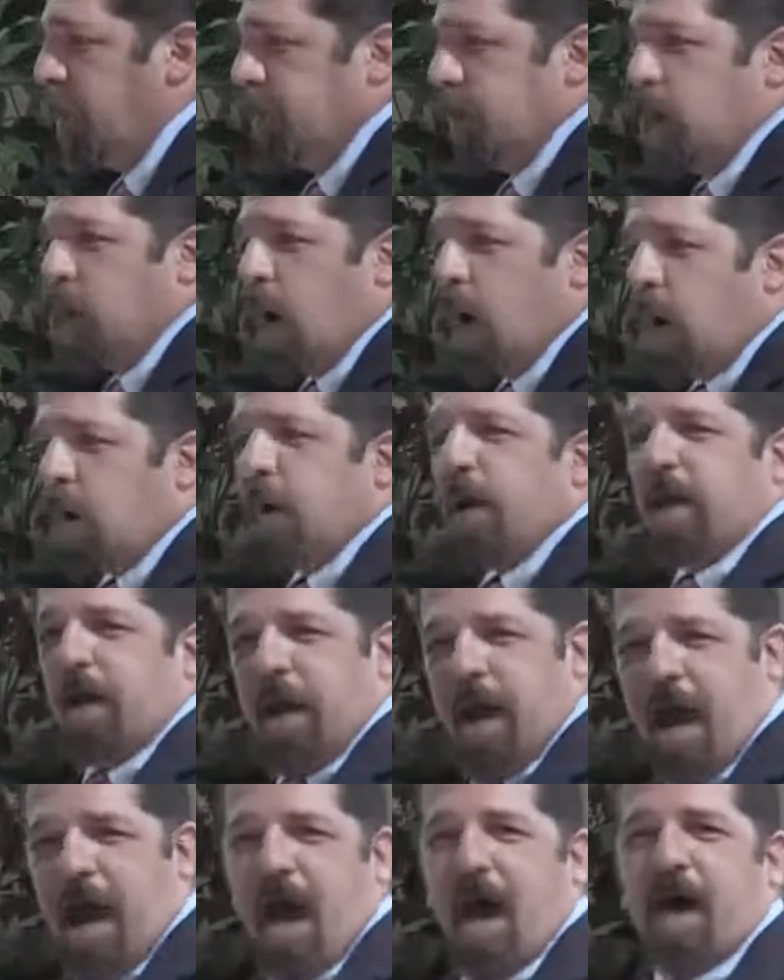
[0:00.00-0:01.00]
But you
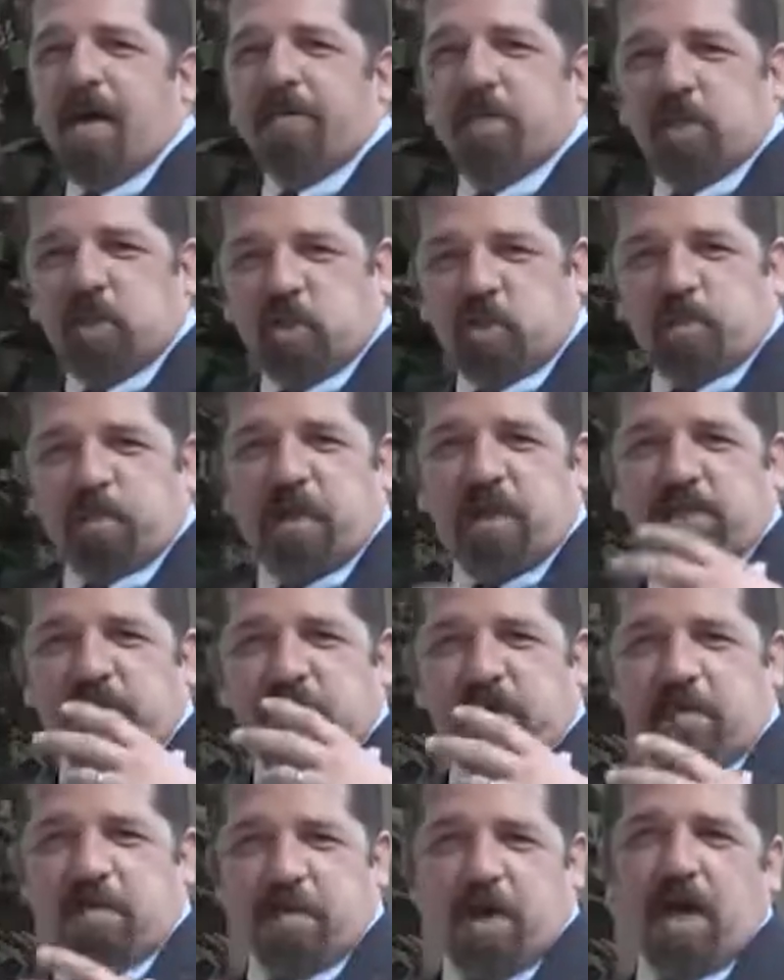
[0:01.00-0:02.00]
already have
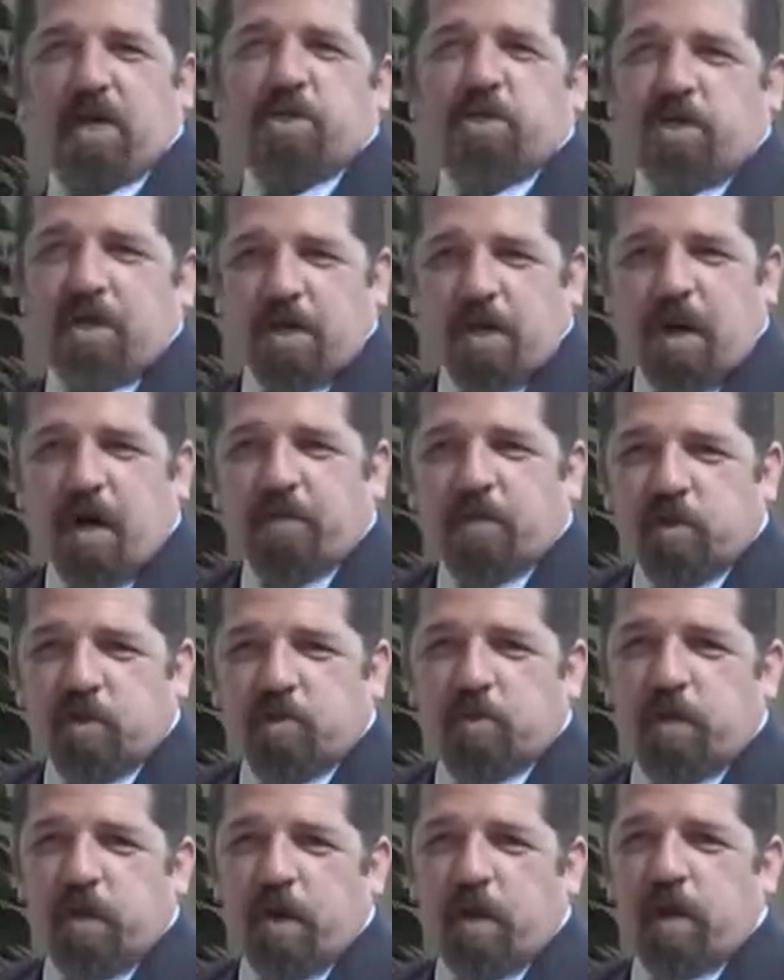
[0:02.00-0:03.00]
explicit mention of the
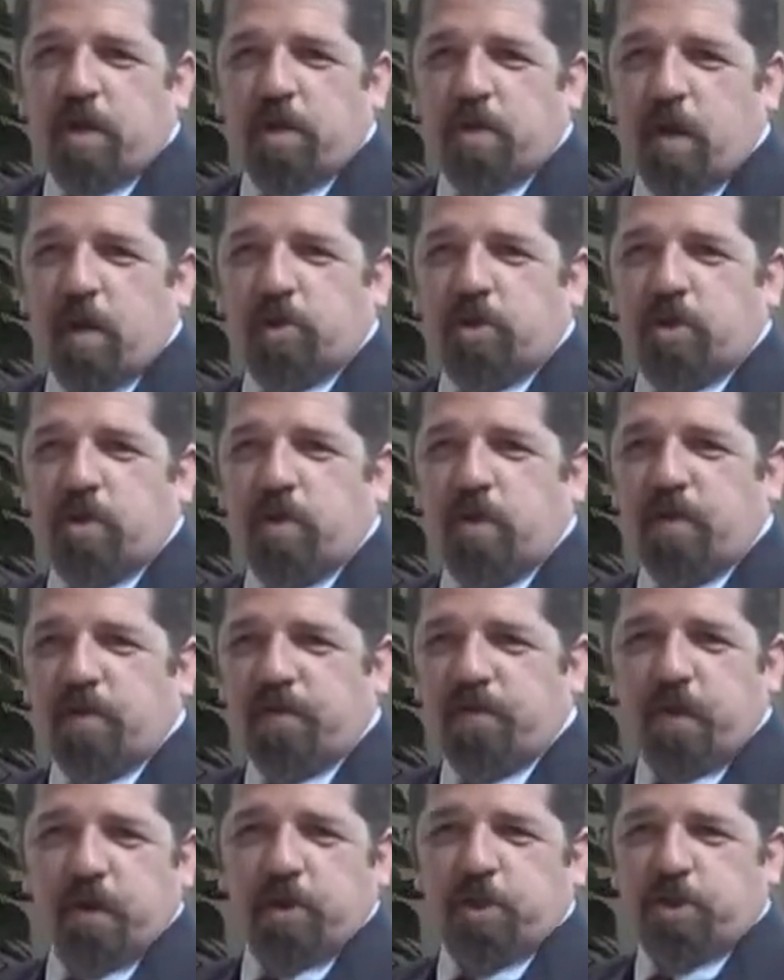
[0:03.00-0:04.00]
Spirit, don't you, in the
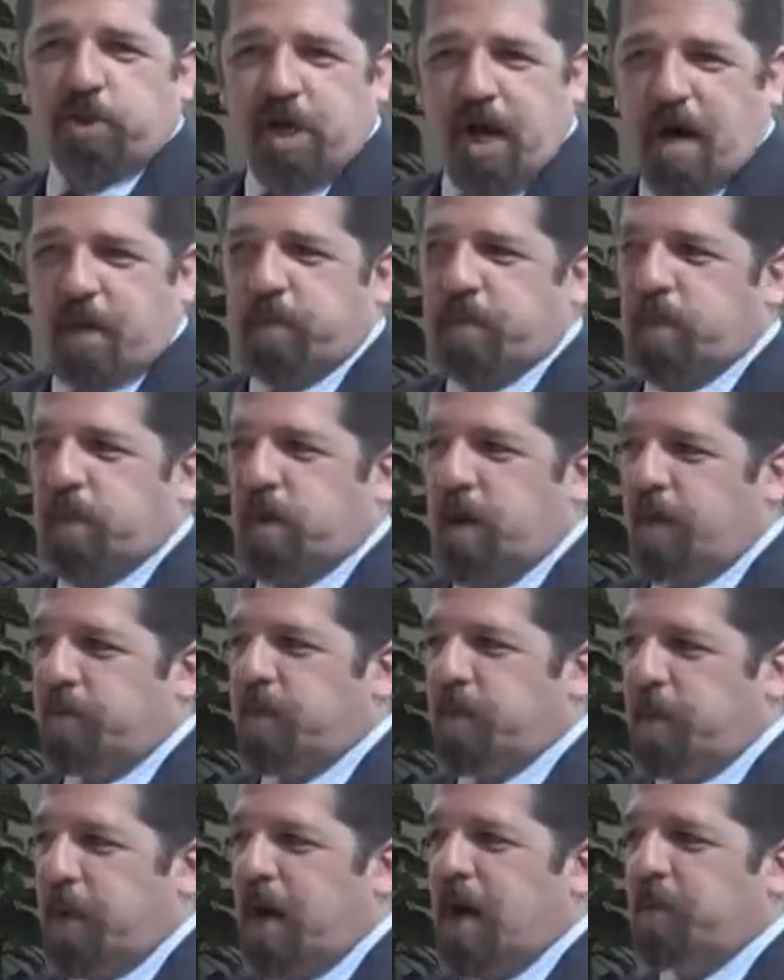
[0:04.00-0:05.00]
first chapter of
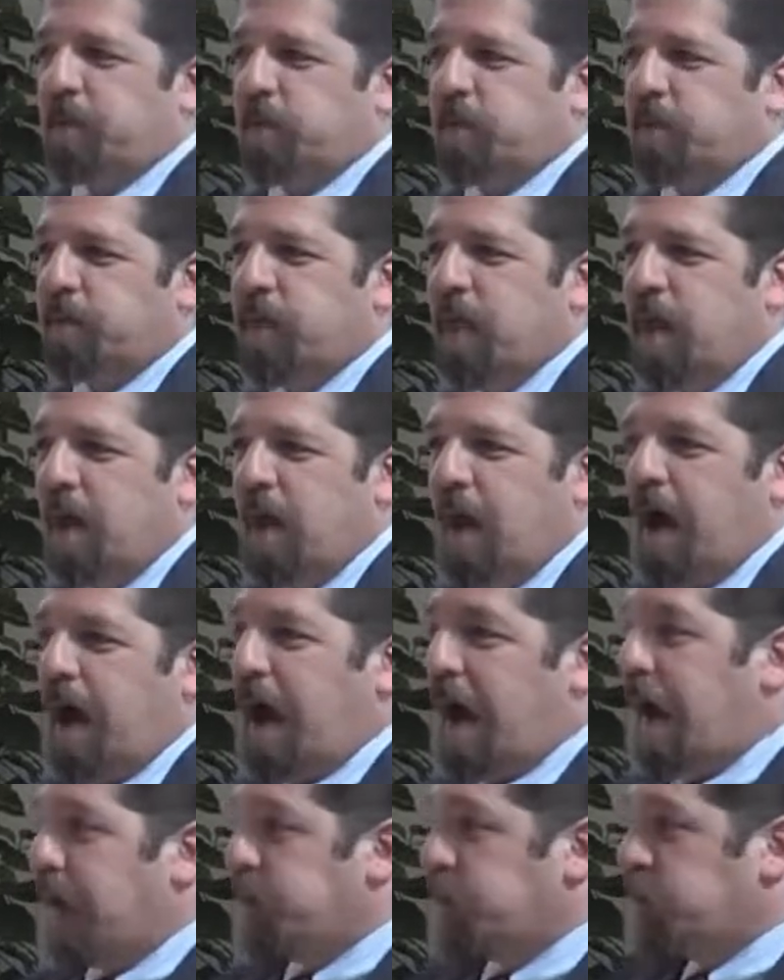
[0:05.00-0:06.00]
the Bible.
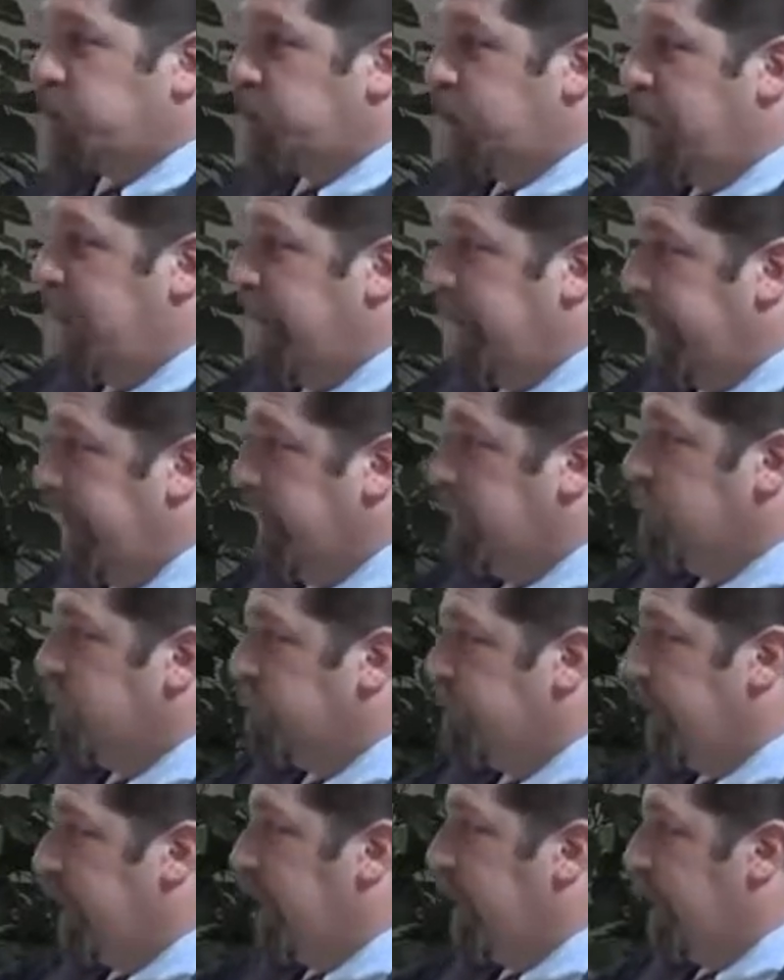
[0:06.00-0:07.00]
After saying, in the
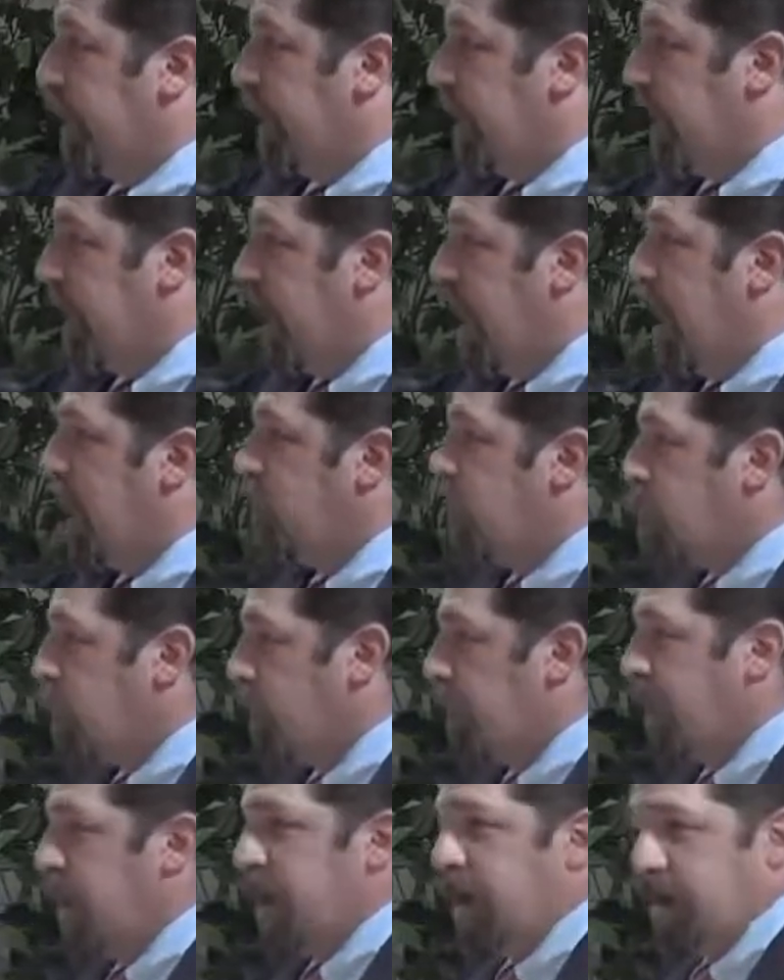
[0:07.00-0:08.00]
beginning, God
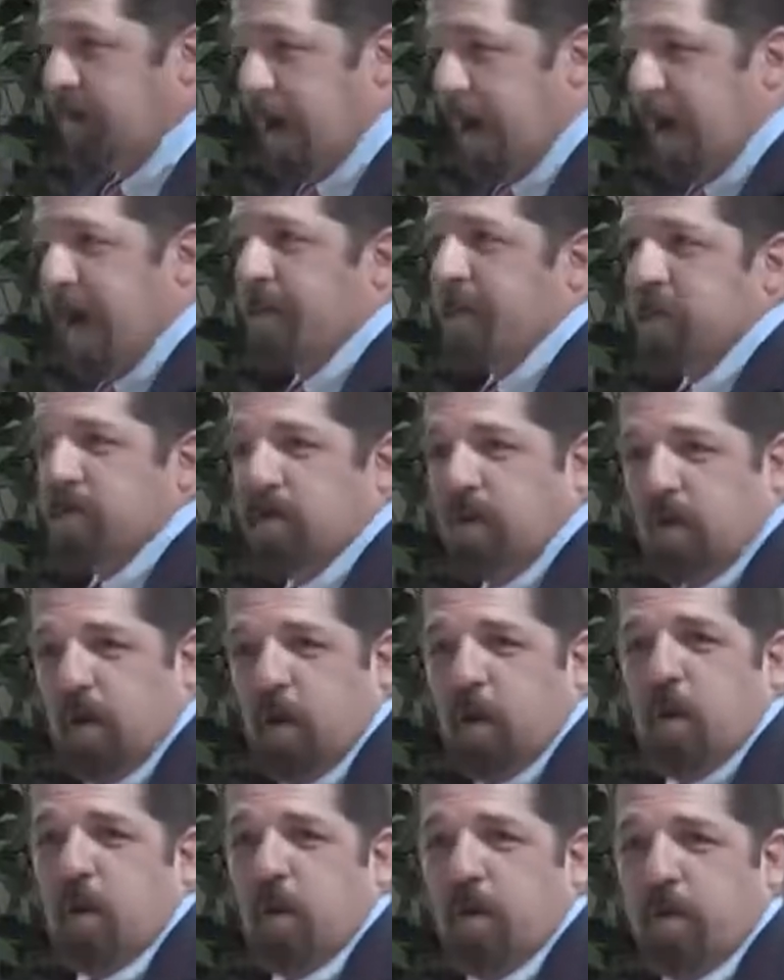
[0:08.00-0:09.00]
created the heavens and
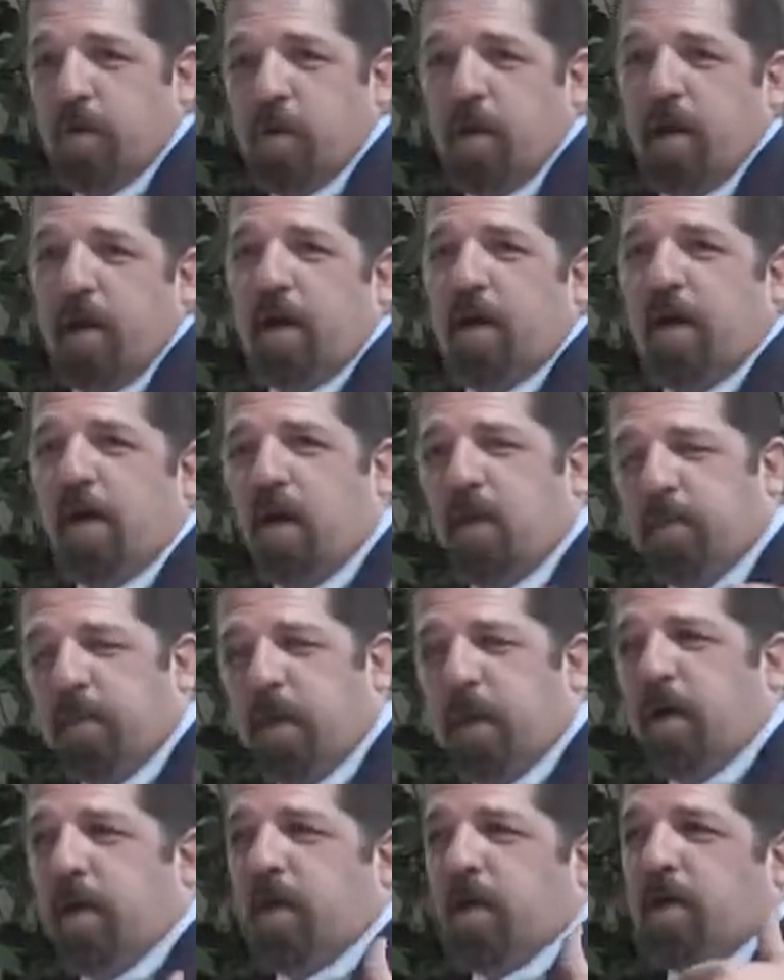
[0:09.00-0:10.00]
the earth, it
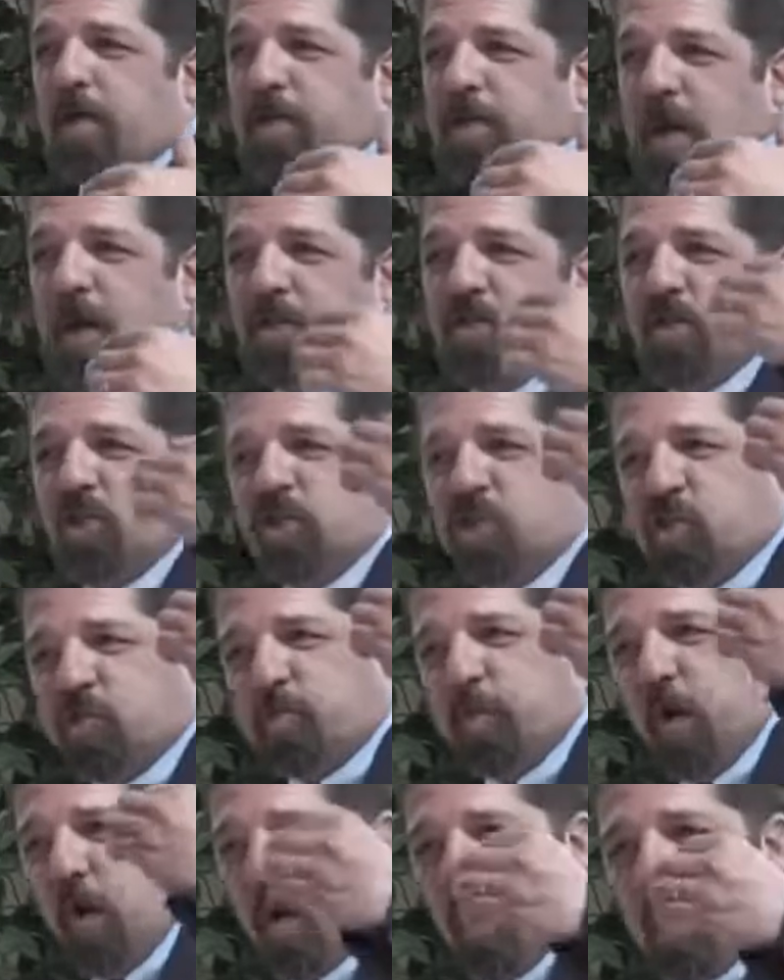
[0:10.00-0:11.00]
immediately says the
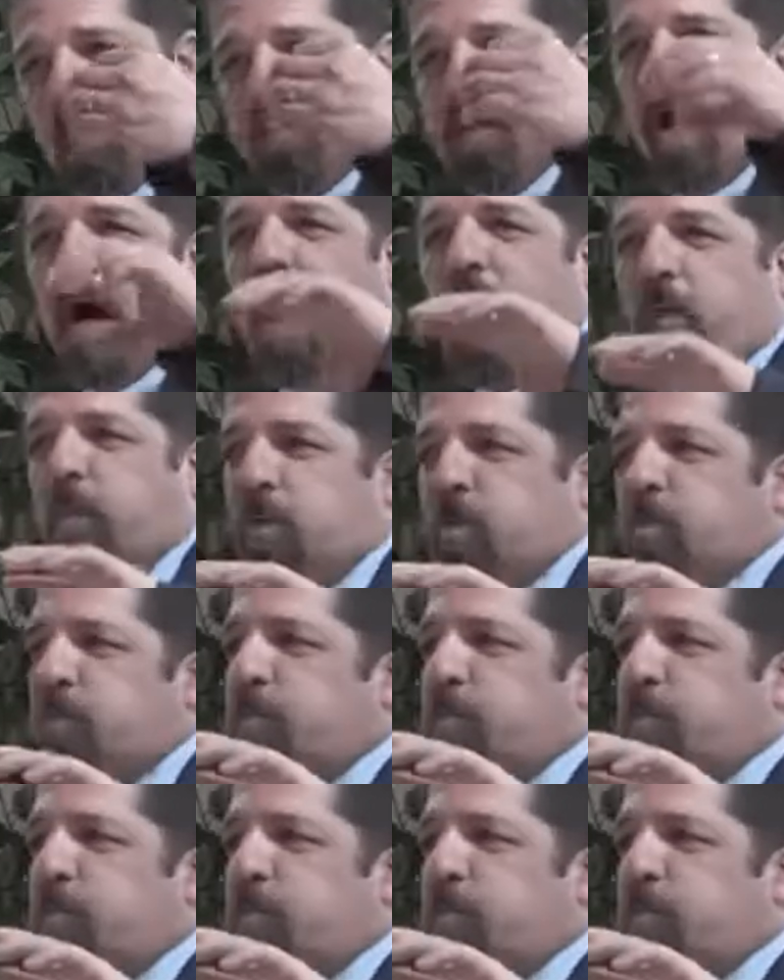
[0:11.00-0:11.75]
Spirit of God was